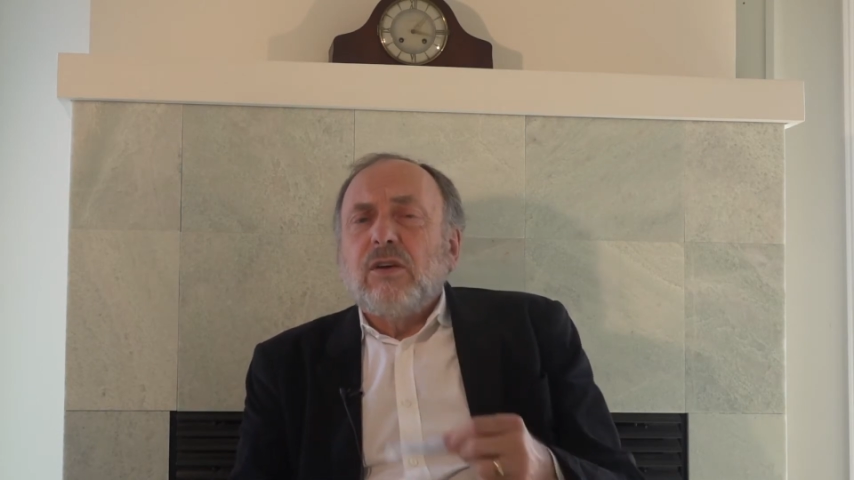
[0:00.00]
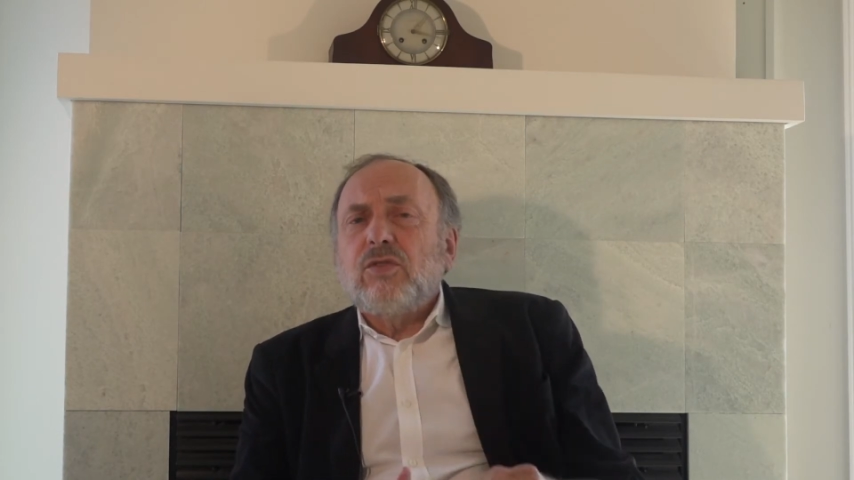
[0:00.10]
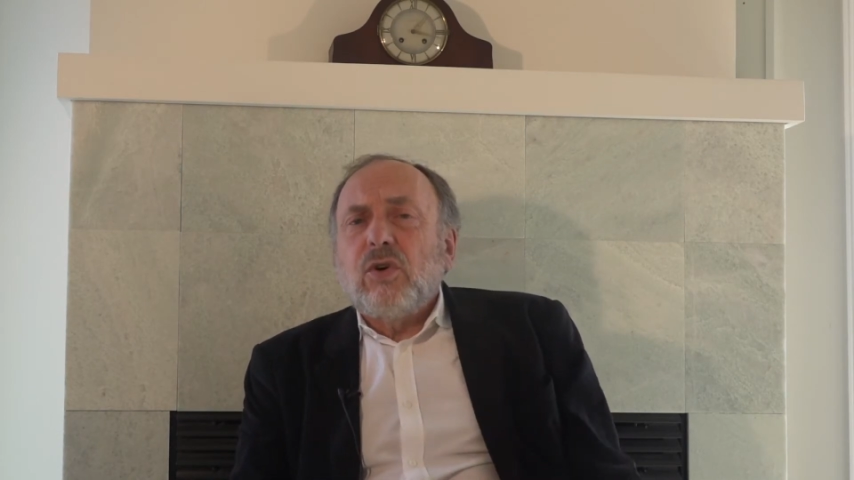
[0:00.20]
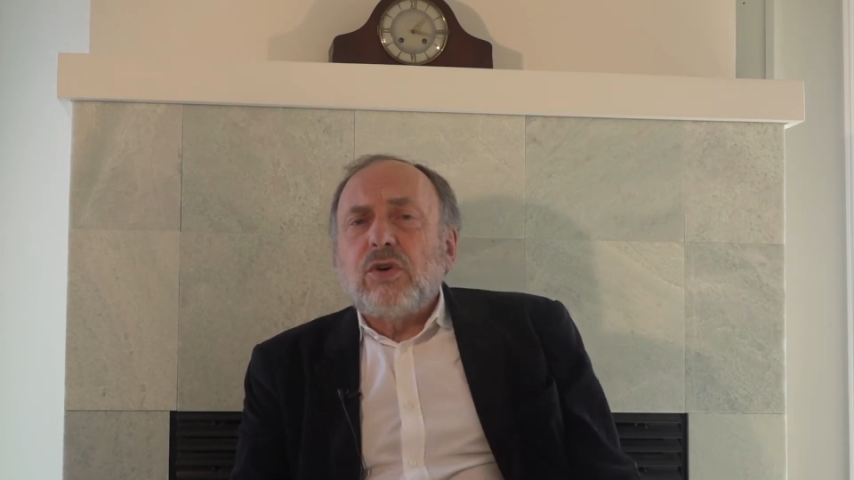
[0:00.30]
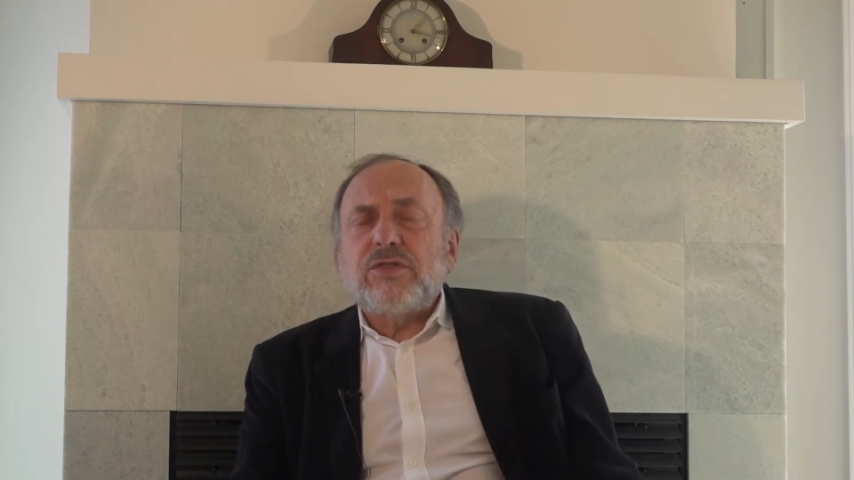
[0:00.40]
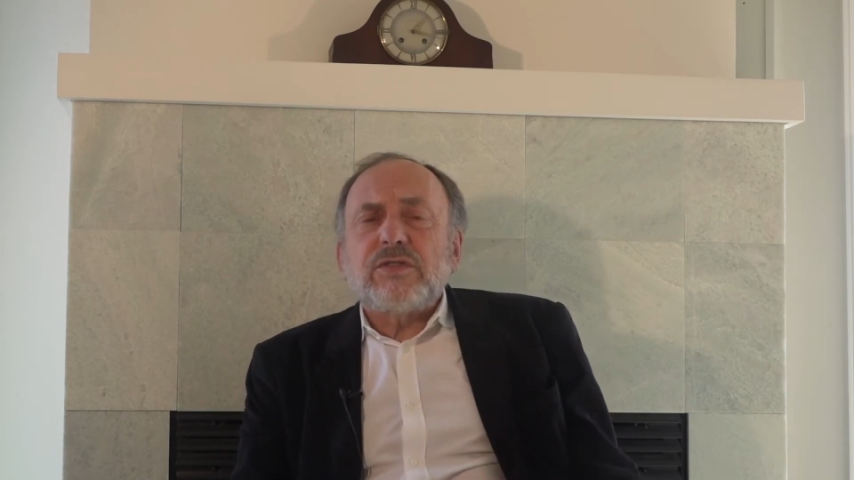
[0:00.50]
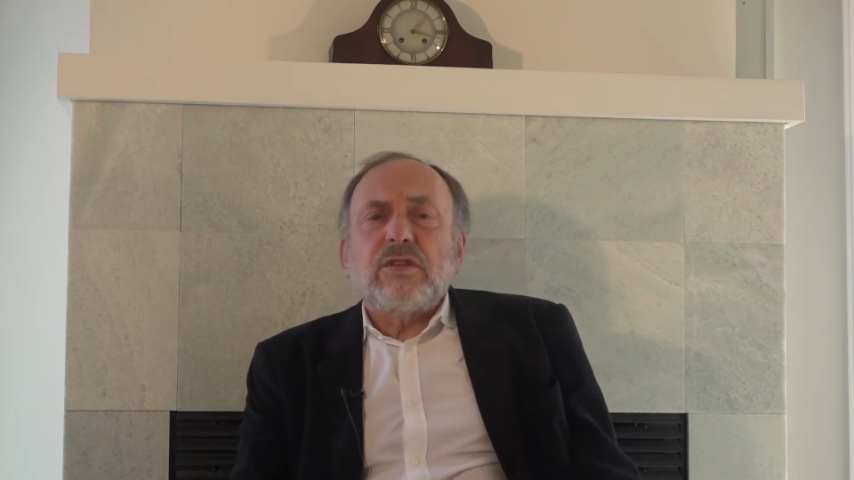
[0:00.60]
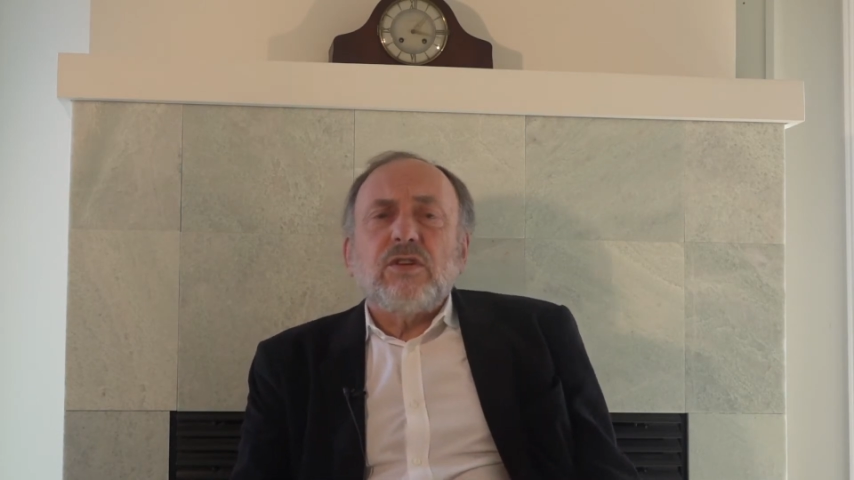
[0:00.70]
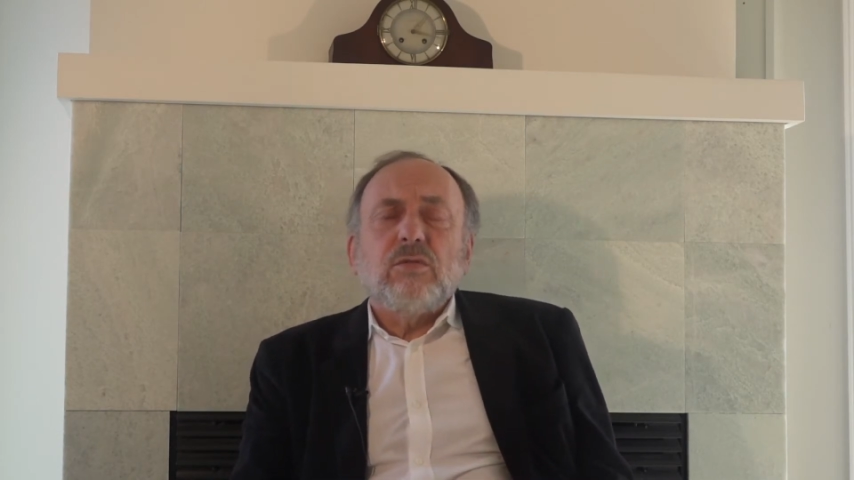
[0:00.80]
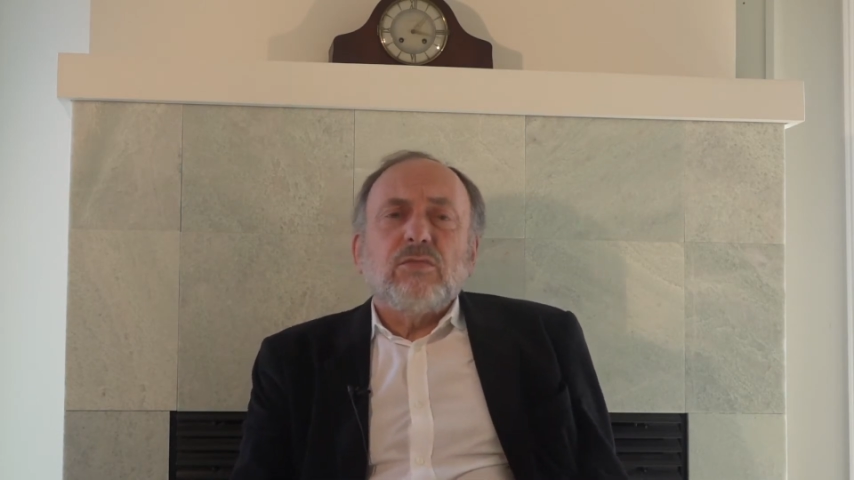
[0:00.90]
Of course,
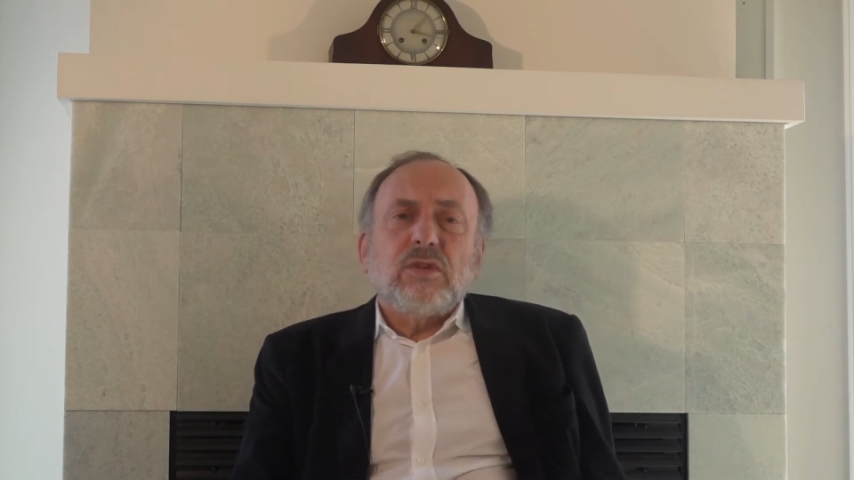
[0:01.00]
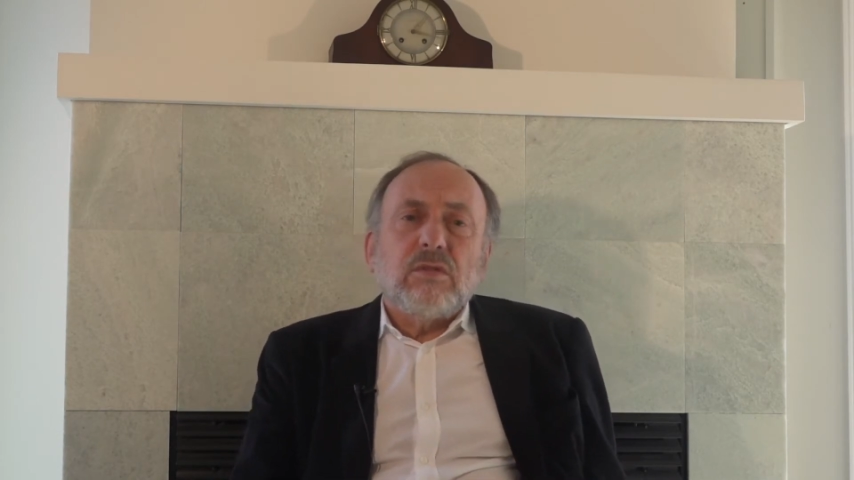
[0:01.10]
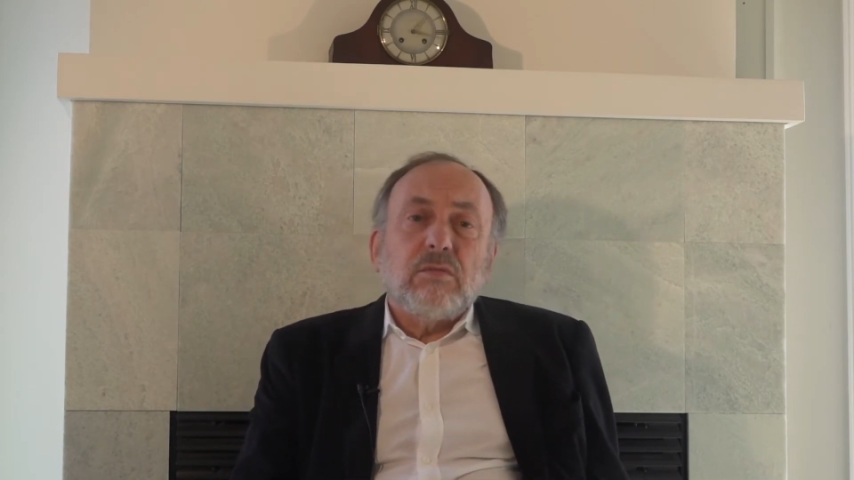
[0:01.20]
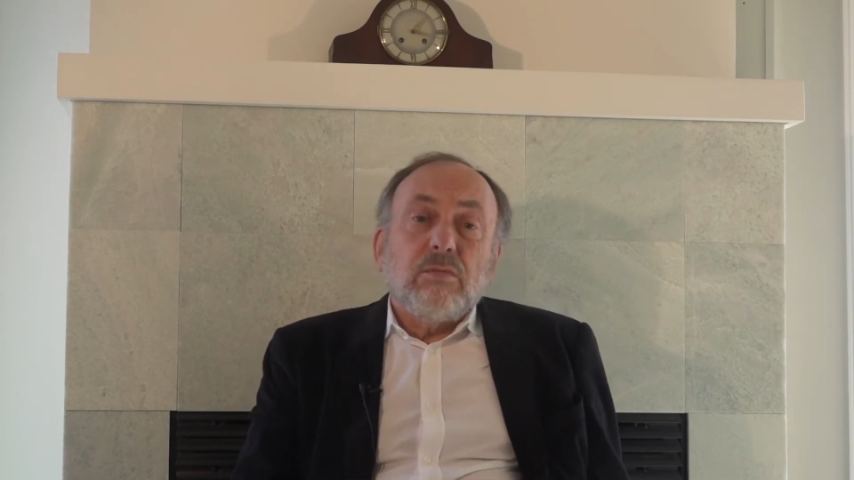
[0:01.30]
the human